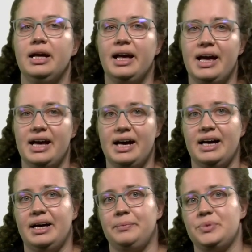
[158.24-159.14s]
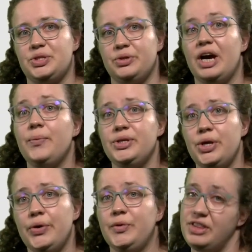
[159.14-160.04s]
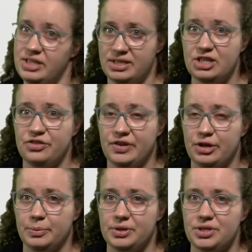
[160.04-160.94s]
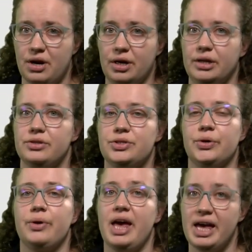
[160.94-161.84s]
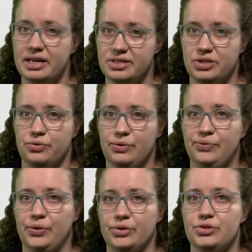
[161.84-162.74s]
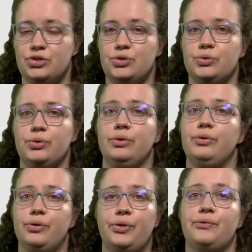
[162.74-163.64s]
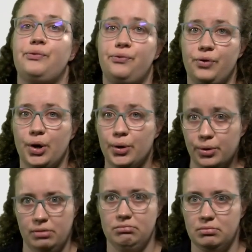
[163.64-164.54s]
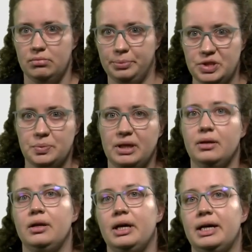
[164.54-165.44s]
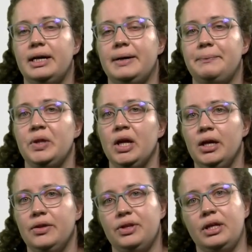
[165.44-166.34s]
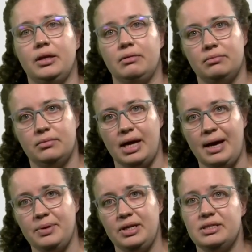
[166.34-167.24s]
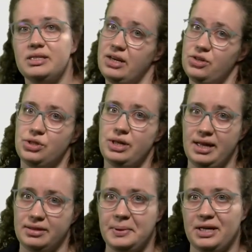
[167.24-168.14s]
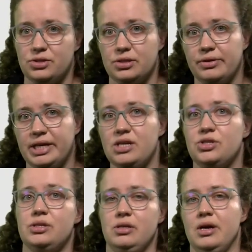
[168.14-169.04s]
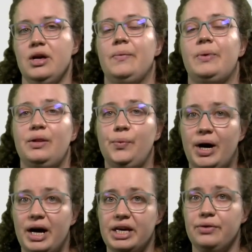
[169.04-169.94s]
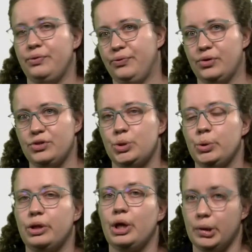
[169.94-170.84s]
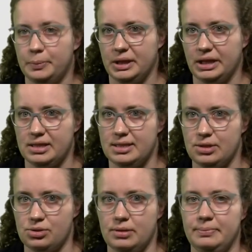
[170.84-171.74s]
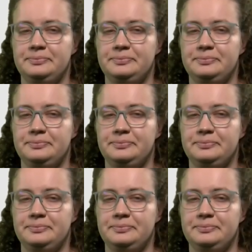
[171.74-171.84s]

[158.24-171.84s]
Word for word: Um, so now we know what the decision variables are. So x refers to the flow between um, the ambulance station and the patient location, while y refers to the opening decision.